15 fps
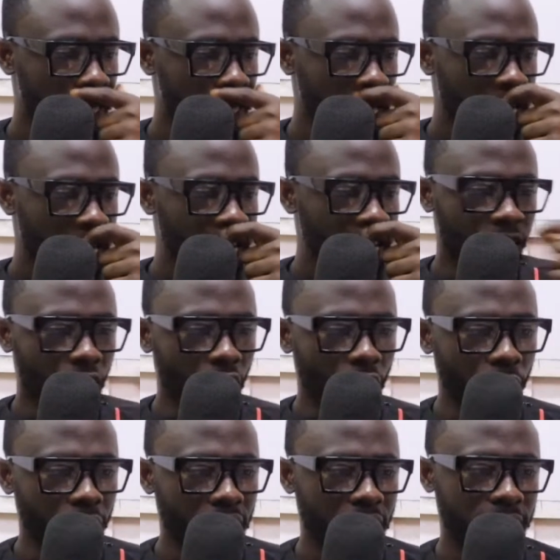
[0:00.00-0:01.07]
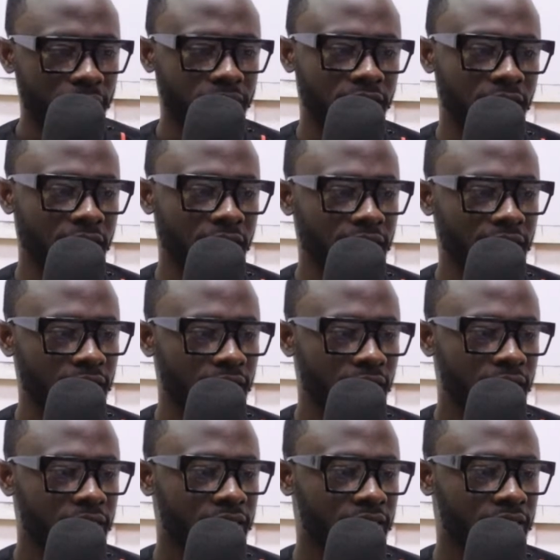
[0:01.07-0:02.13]
Nicole Williams said,
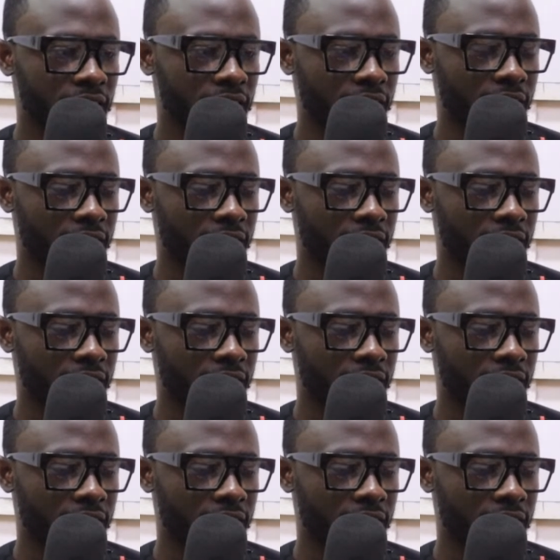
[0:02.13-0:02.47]
Sir,